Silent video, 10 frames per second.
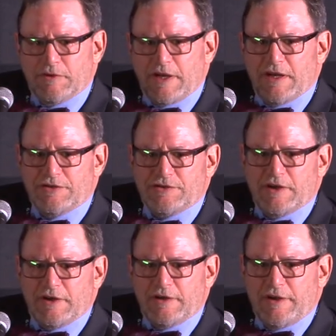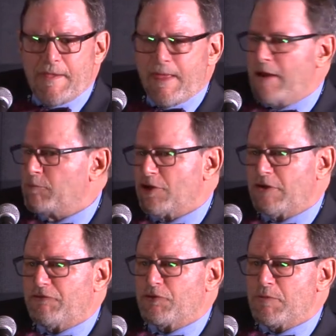and I say, I'm
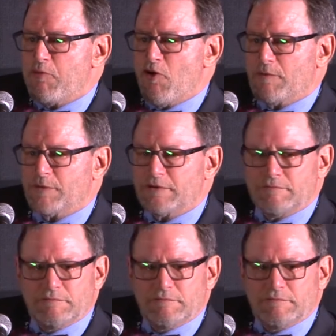looking for an apartment,